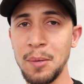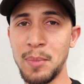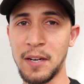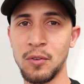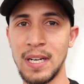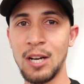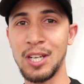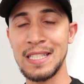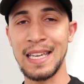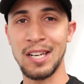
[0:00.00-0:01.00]
But for now,
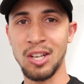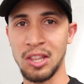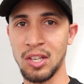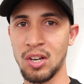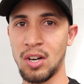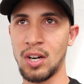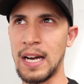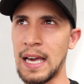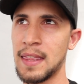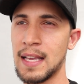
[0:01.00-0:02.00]
let's get it on the
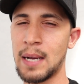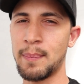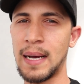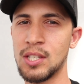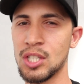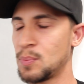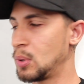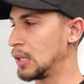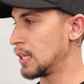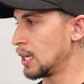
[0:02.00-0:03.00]
car. I think I might just
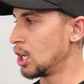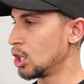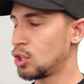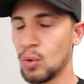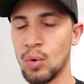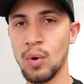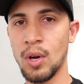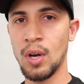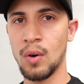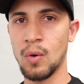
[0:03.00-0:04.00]
put two
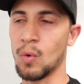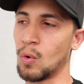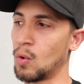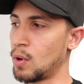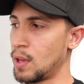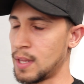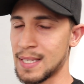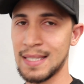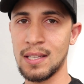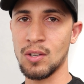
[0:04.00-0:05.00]
or the
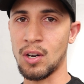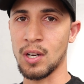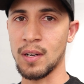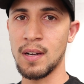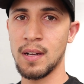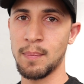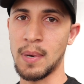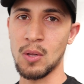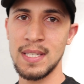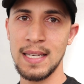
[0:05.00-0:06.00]
set on
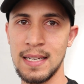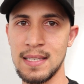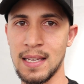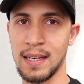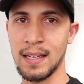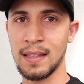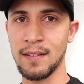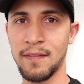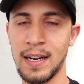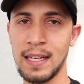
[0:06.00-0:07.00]
both sides, the rear and
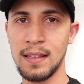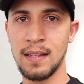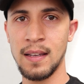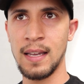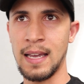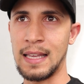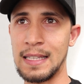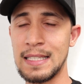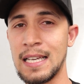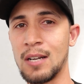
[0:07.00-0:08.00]
the front, and
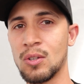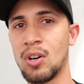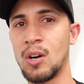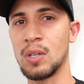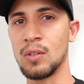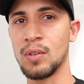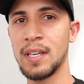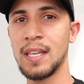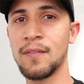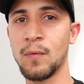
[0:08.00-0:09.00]
then see how the car would
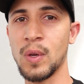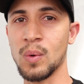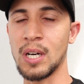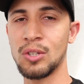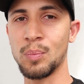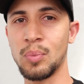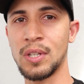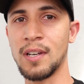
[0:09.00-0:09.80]
look if we were to put